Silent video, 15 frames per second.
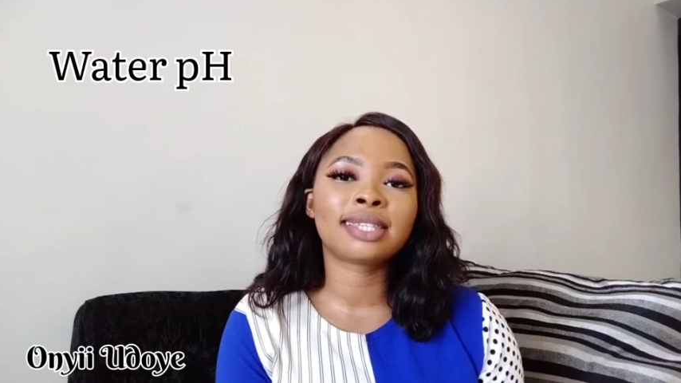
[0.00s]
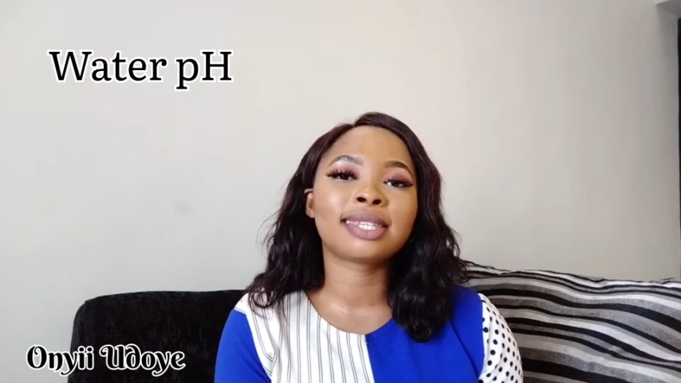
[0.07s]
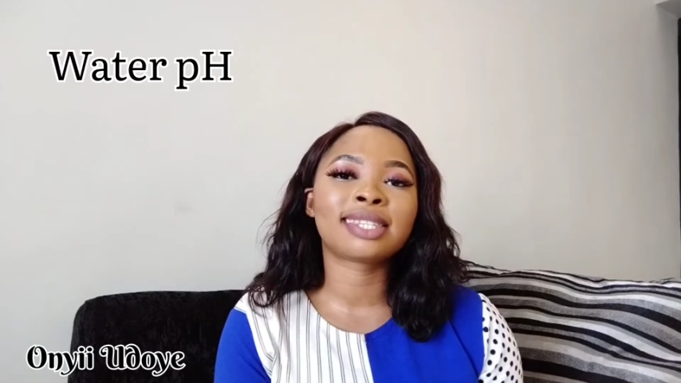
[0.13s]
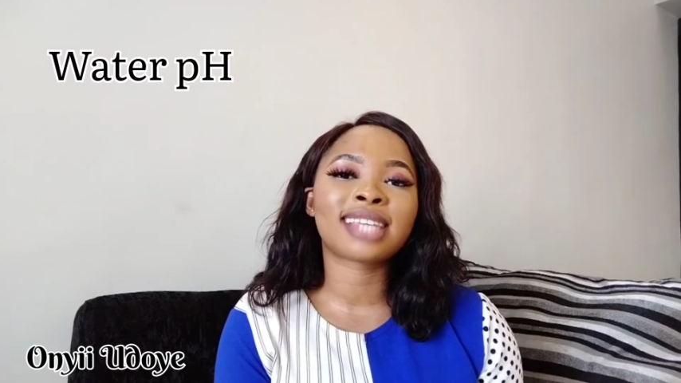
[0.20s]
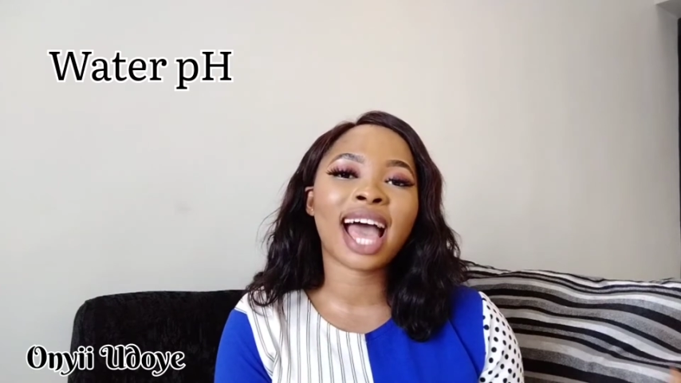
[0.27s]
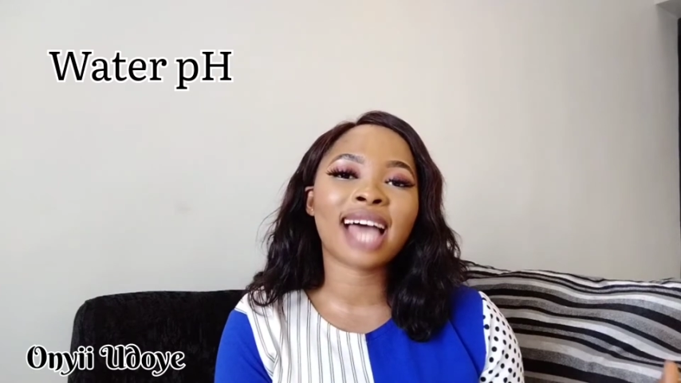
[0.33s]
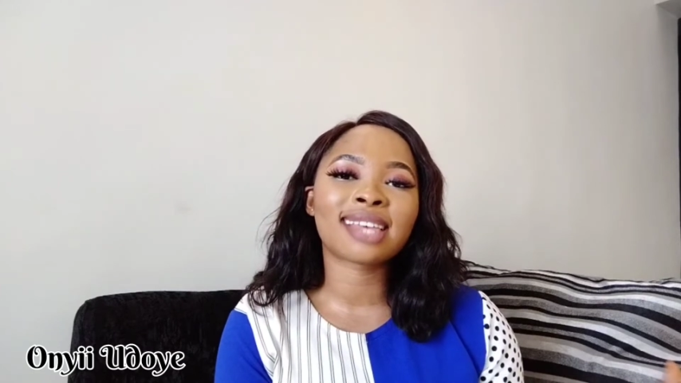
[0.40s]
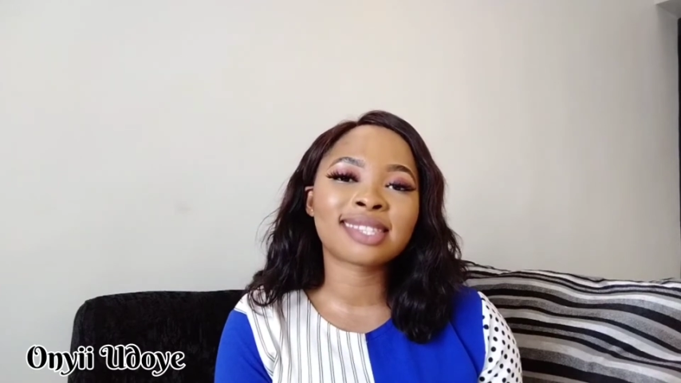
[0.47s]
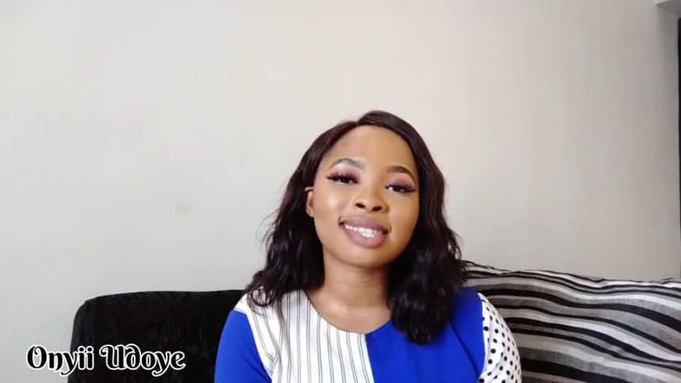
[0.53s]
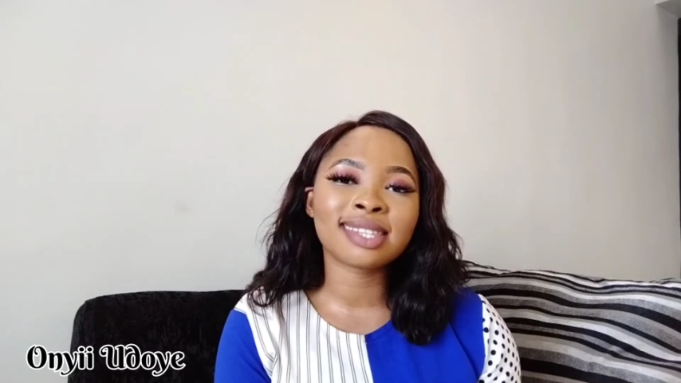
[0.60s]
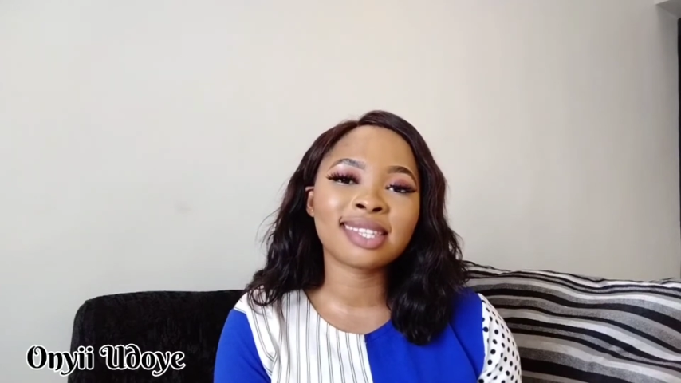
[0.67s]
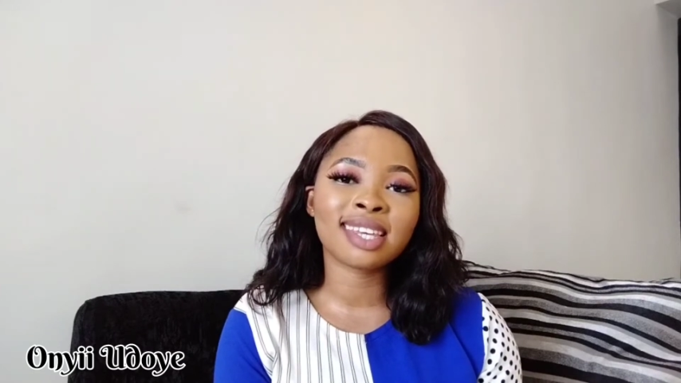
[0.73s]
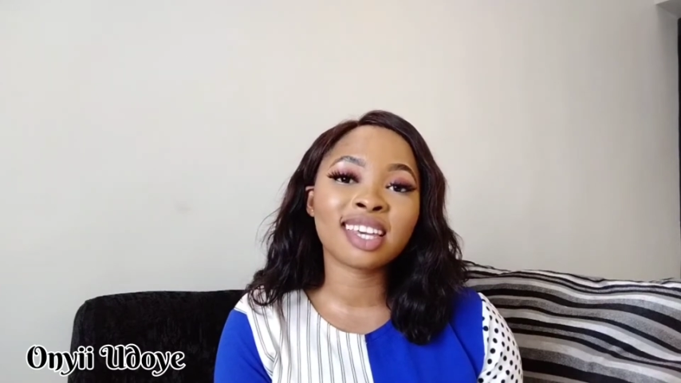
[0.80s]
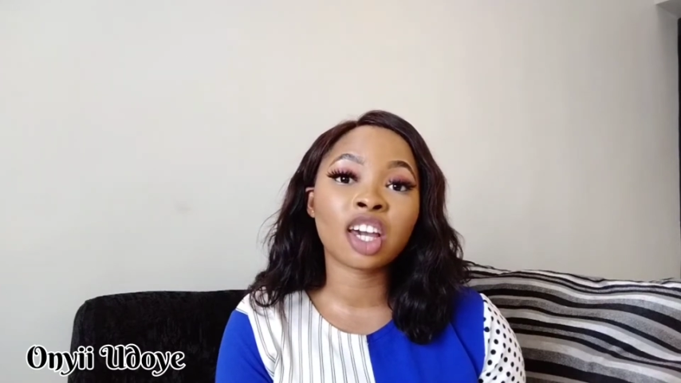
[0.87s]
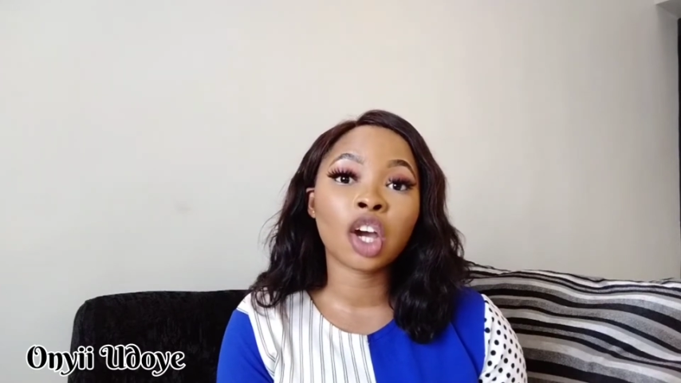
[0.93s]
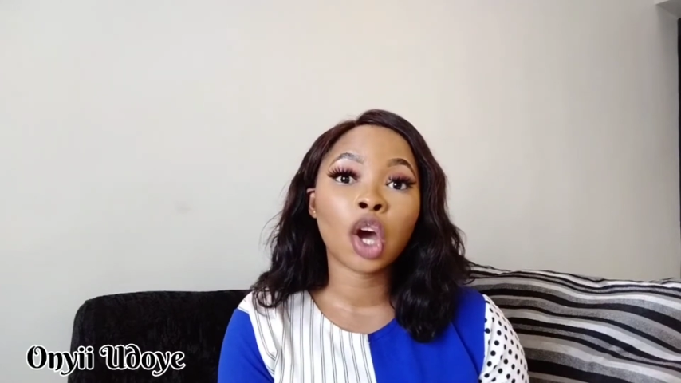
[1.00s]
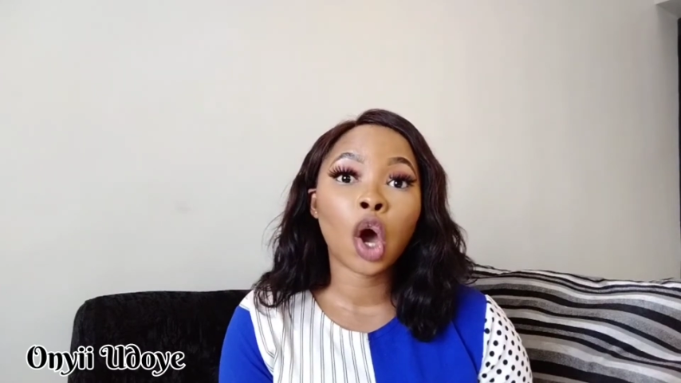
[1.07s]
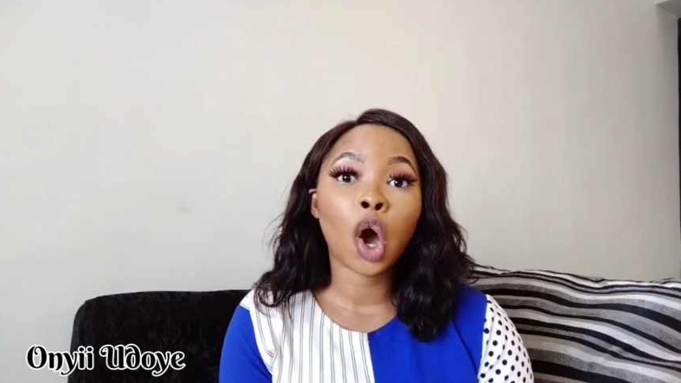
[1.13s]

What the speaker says: it is acidic